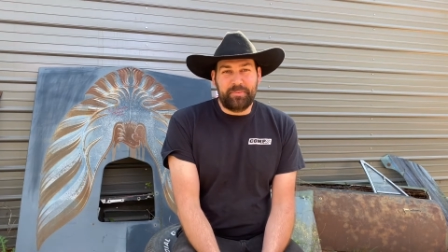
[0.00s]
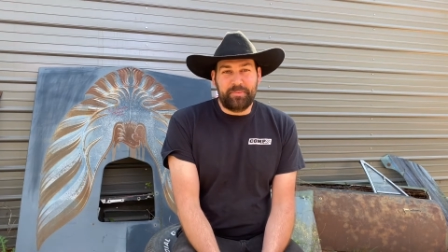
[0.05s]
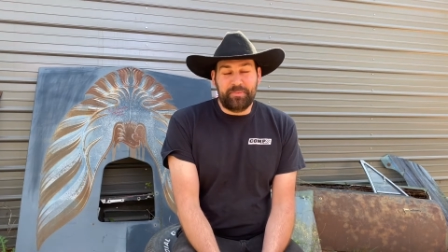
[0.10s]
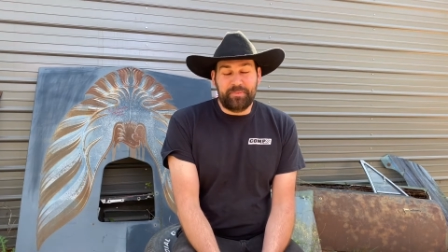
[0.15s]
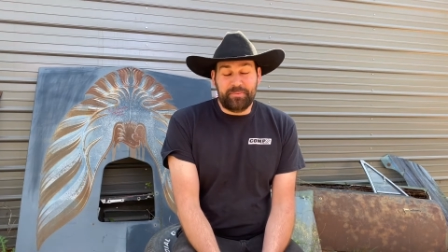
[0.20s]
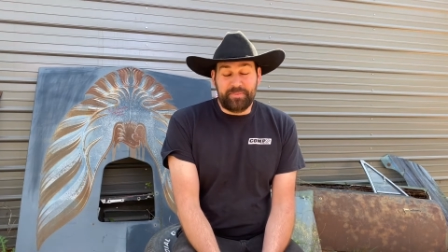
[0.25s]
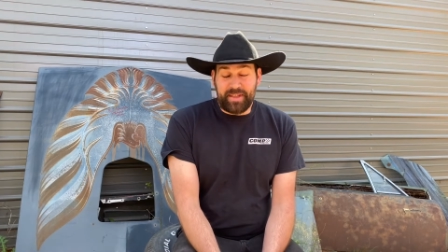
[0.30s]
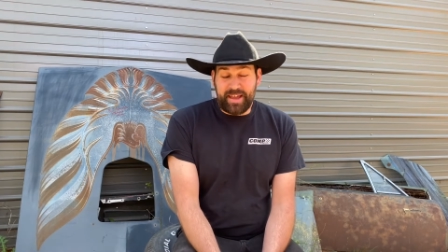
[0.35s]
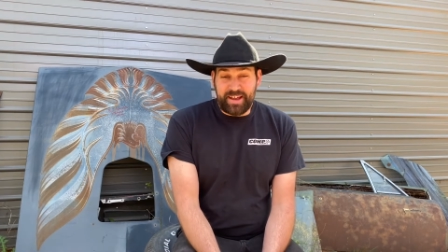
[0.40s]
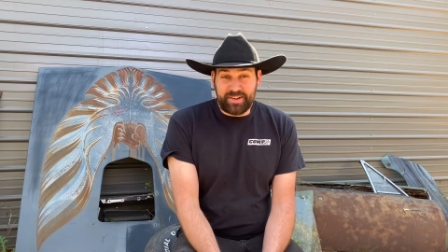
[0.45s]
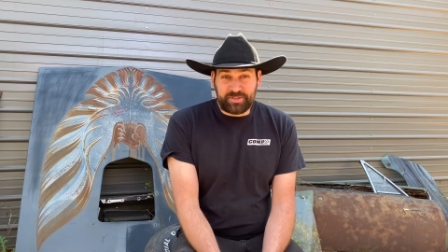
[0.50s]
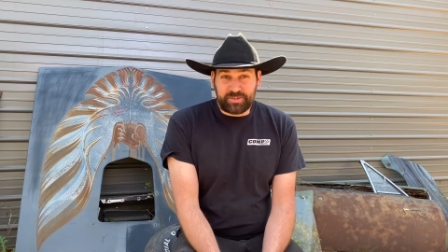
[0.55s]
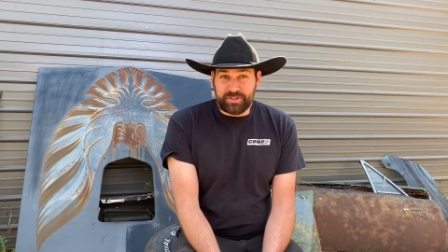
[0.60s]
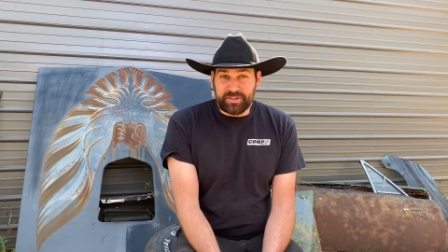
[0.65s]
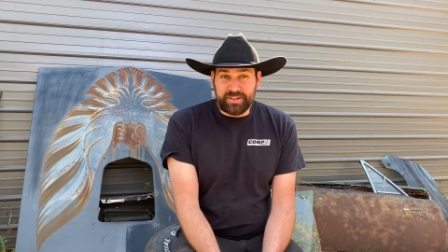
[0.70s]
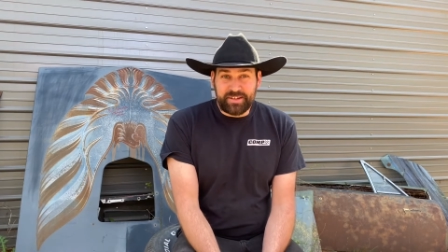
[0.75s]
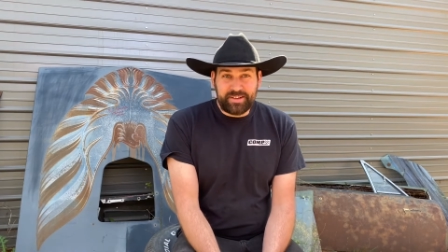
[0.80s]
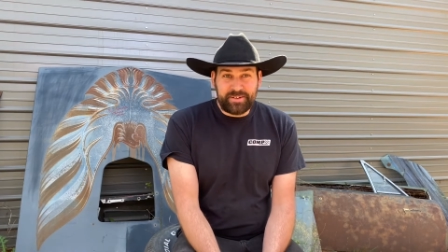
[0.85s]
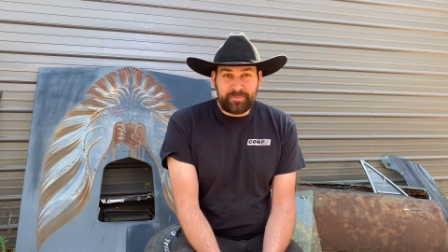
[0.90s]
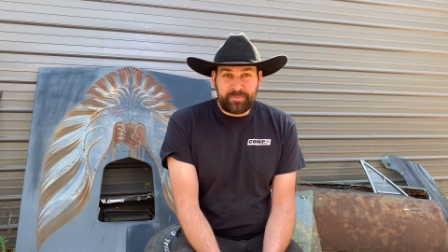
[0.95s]

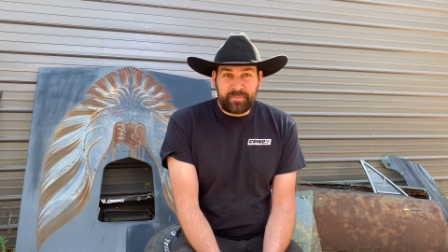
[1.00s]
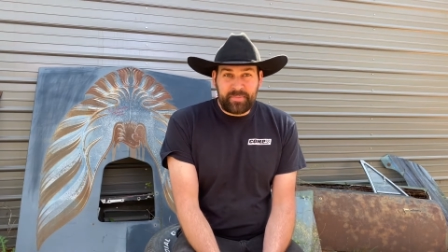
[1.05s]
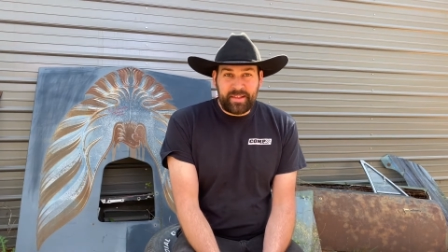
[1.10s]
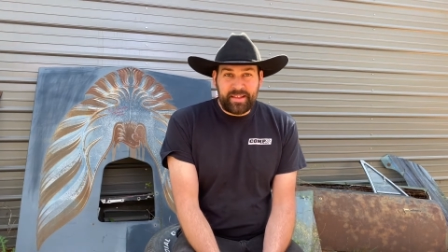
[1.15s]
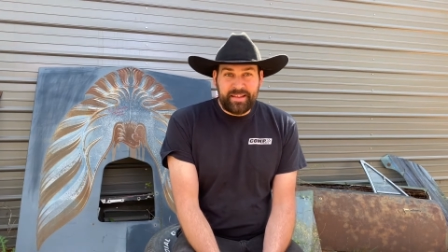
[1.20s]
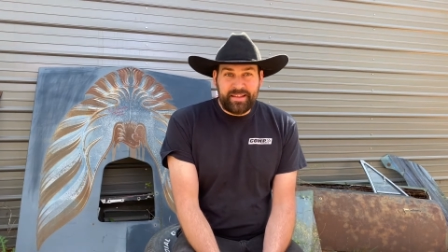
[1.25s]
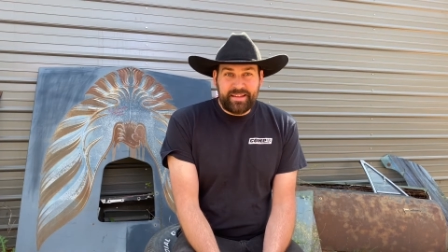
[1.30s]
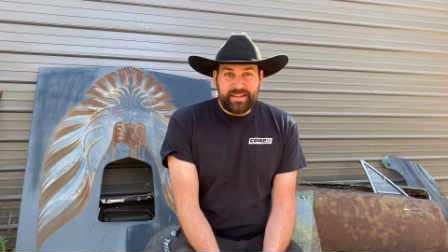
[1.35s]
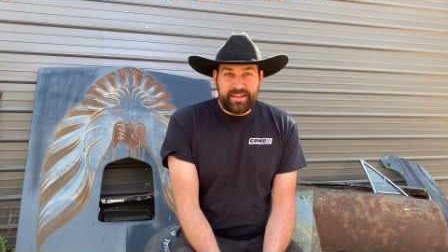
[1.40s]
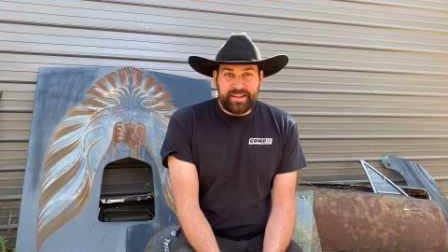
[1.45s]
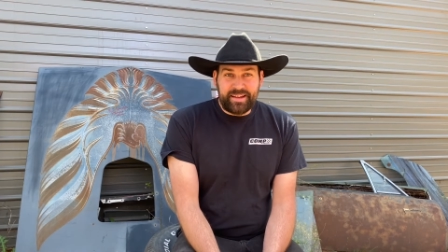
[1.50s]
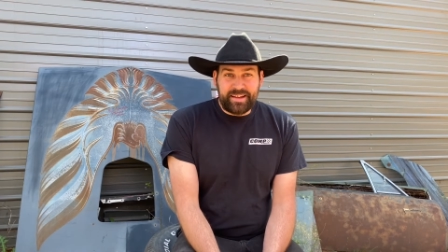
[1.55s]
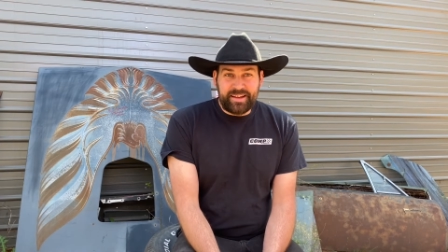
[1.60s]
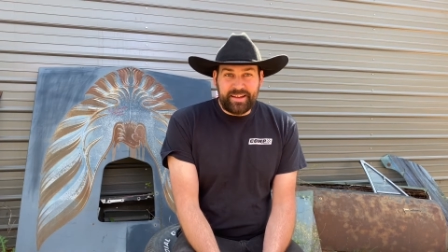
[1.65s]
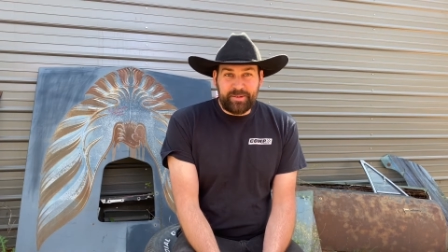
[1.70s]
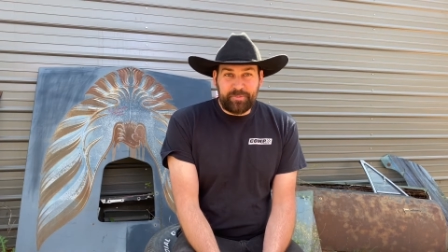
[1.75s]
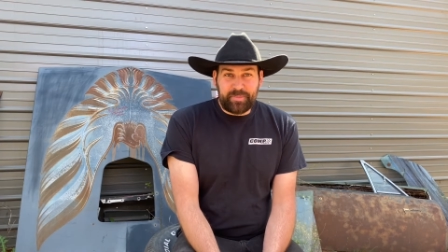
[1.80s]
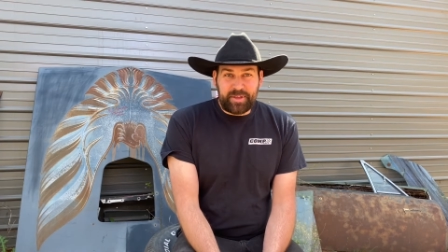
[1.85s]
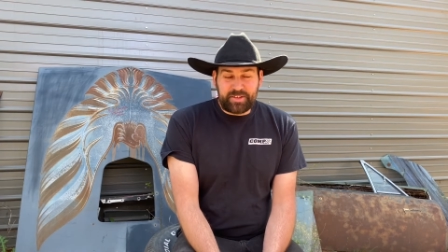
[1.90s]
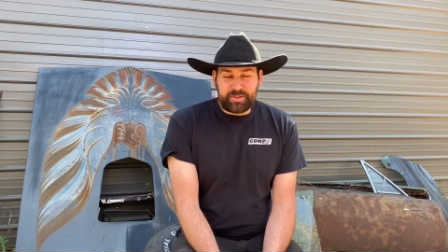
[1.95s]
naturally,
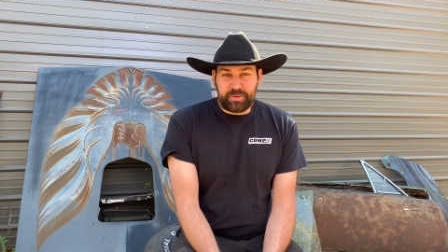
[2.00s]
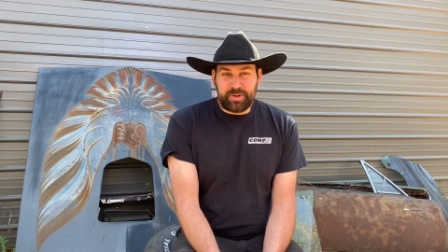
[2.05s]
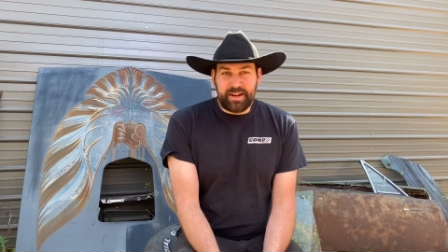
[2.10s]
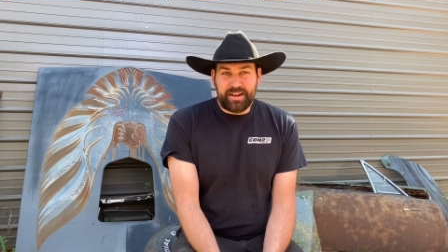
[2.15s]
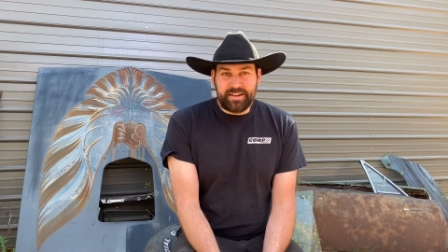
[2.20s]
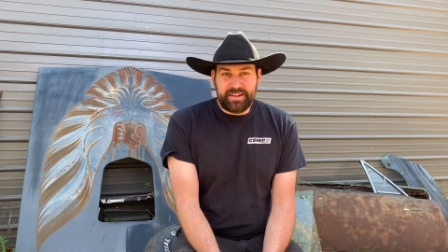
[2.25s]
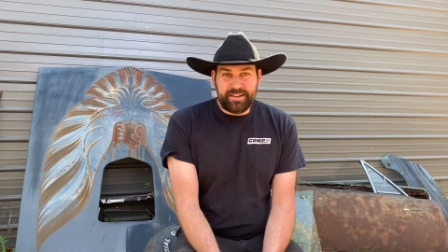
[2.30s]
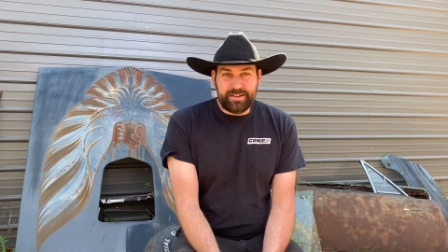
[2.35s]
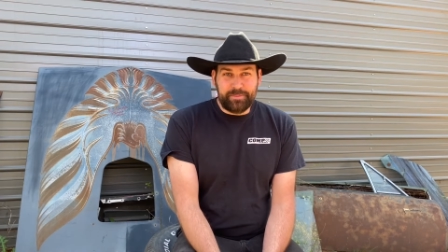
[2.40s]
that's what I did.